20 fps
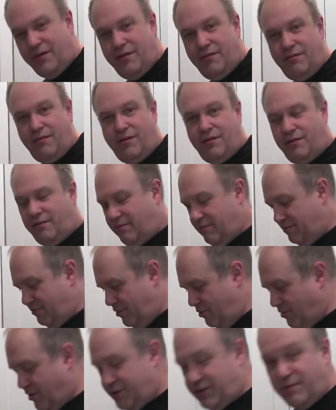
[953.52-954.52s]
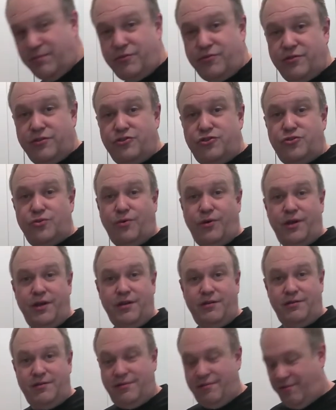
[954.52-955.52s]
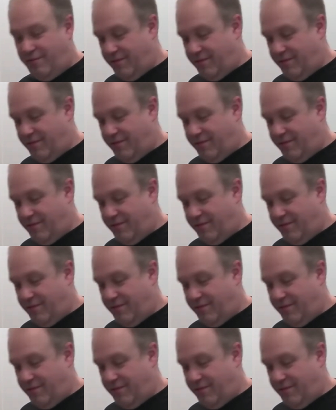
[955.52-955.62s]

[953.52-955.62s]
You want them to enjoy it.